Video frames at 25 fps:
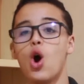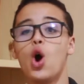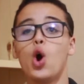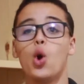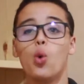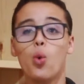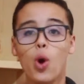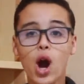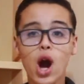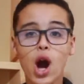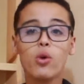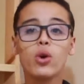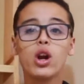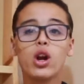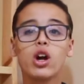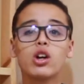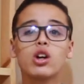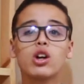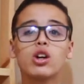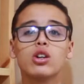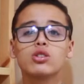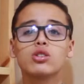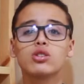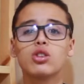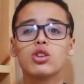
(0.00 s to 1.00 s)
where we're
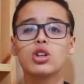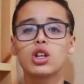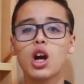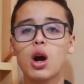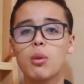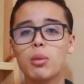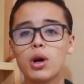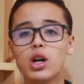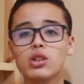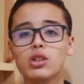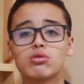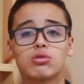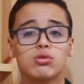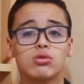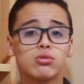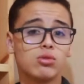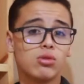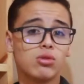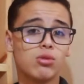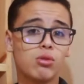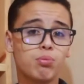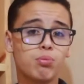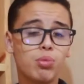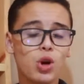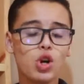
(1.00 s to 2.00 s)
going to talk about
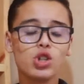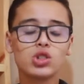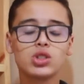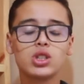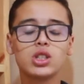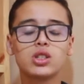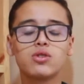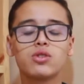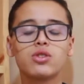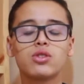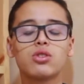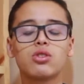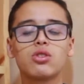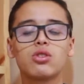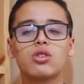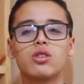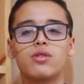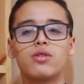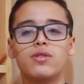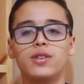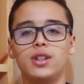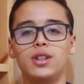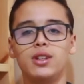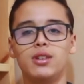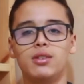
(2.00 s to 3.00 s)
portrait
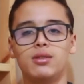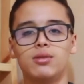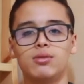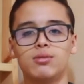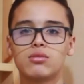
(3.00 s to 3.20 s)
photography.